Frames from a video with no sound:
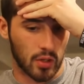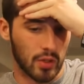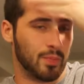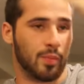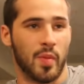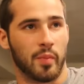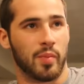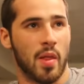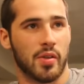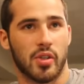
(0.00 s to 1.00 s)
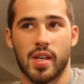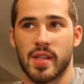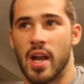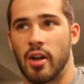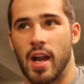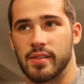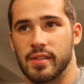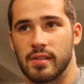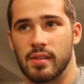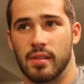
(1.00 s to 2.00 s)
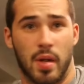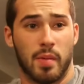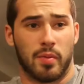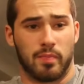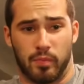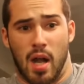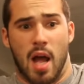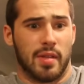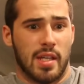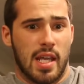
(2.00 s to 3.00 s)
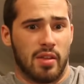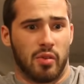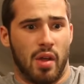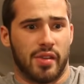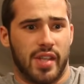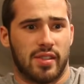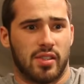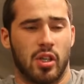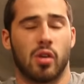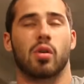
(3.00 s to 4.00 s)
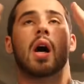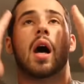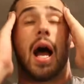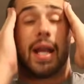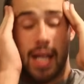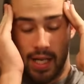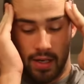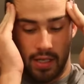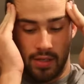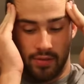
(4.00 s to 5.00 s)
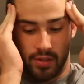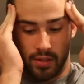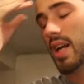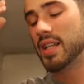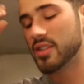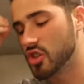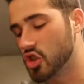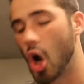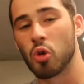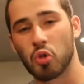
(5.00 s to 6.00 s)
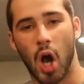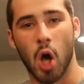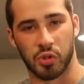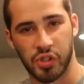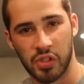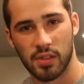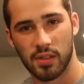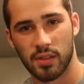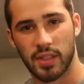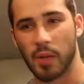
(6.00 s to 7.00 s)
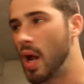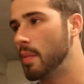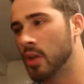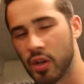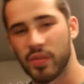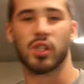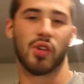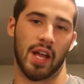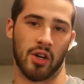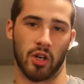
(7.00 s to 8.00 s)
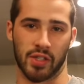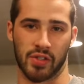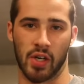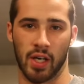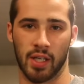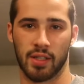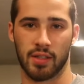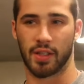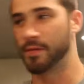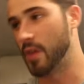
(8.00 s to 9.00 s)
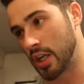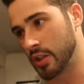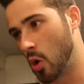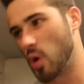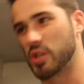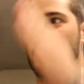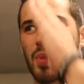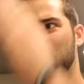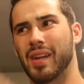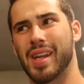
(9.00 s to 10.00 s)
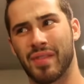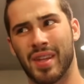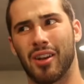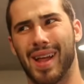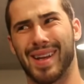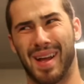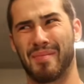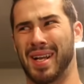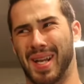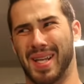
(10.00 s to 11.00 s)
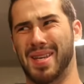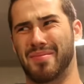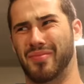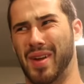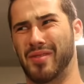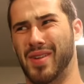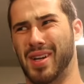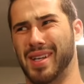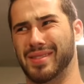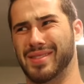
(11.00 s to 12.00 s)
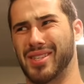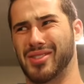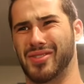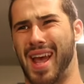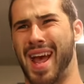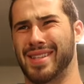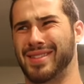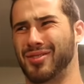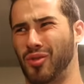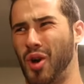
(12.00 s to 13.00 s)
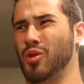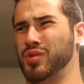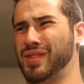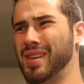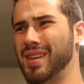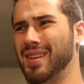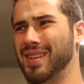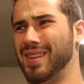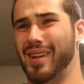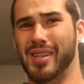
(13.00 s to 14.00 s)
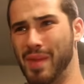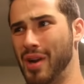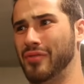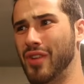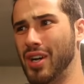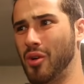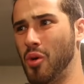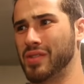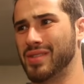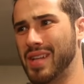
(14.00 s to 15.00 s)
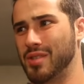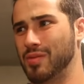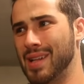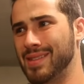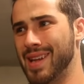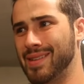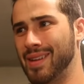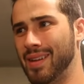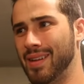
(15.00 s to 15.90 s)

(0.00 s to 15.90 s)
Or their brothers are eating their asses. People are probably eating their brother's asses too. I can't even- That is so gross. They probably don't even do that in Arkansas. They're fucking their horses, but they're even there like, I'm not gonna eat my fucking sister's ass. Gross. I'll eat my fucking horse's ass, but that's it.